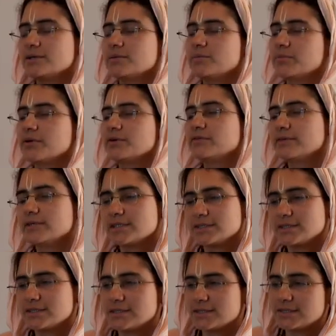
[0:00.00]
a
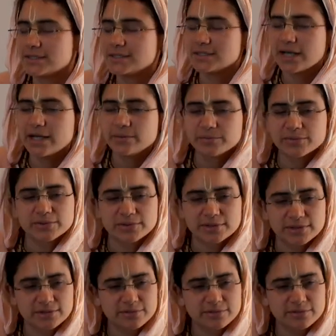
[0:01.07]
perfect disciple